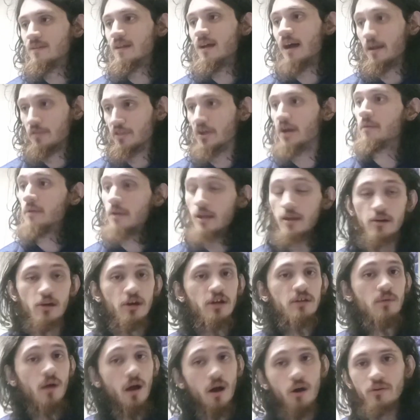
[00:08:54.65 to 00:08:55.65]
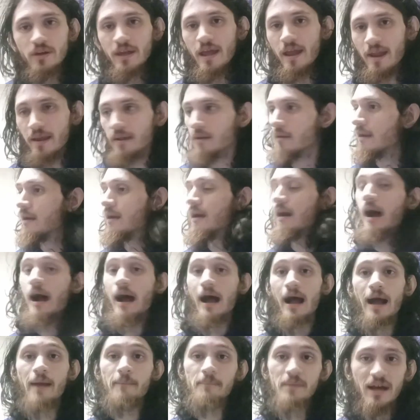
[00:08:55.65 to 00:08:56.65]
I thought, you know what, okay,
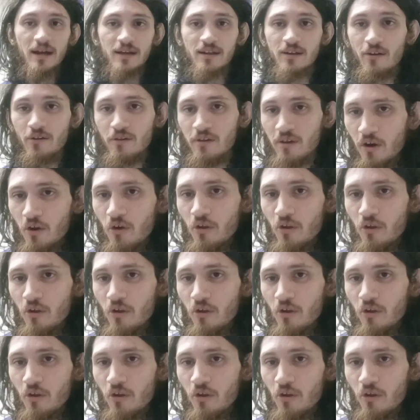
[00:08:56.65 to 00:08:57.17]
I'm not gonna